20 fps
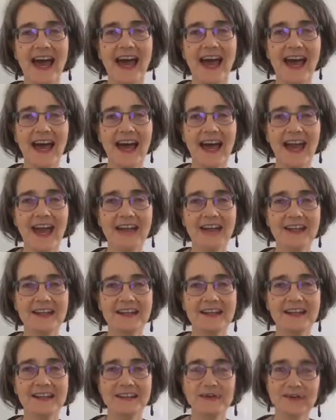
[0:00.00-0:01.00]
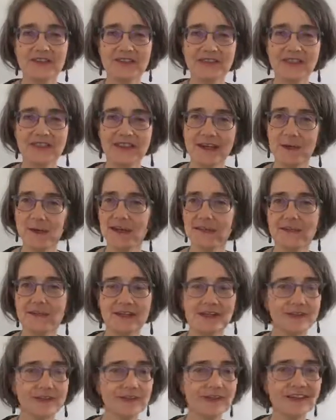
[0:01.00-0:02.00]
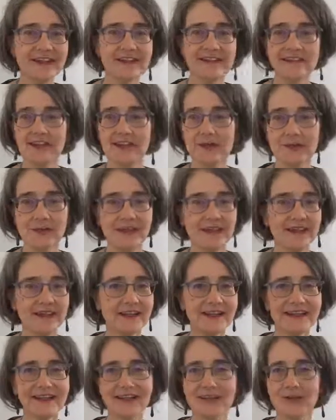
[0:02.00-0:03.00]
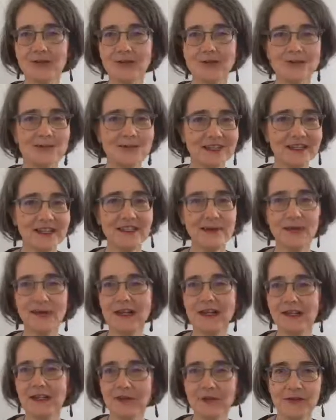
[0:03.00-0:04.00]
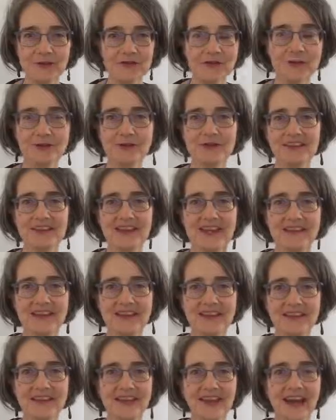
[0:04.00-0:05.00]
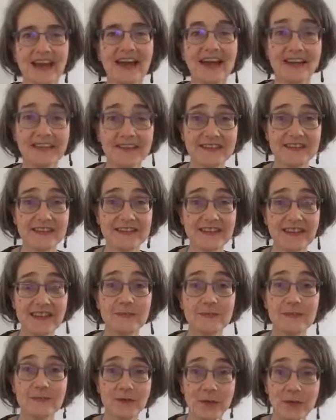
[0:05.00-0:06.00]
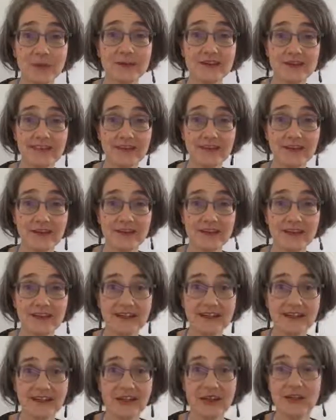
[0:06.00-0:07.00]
And they were having a great time playing, getting on really well on the floor together. And this dad momentarily